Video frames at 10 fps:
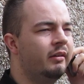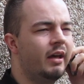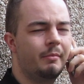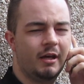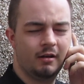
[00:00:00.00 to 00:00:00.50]

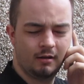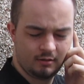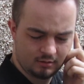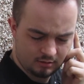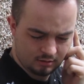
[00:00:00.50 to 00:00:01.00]
Hey, man.
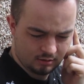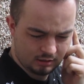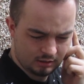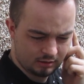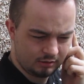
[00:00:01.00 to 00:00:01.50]

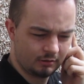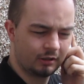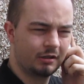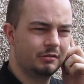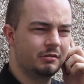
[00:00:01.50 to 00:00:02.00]
Do you want
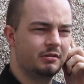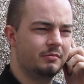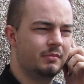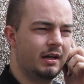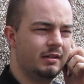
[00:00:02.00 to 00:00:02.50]
to go do
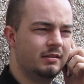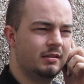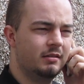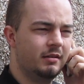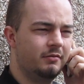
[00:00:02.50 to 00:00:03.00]
some ISIS
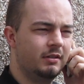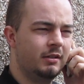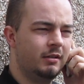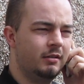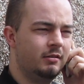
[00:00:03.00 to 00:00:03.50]
stuff today?